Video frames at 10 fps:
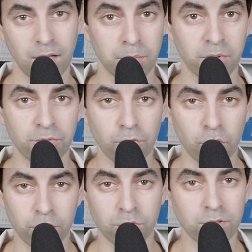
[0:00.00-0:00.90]
And
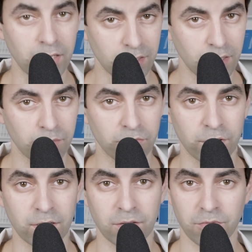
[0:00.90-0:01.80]
before you take
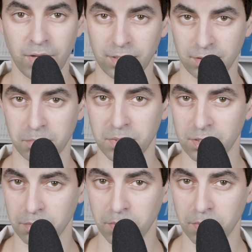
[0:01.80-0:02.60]
comfort in the fact that Mr.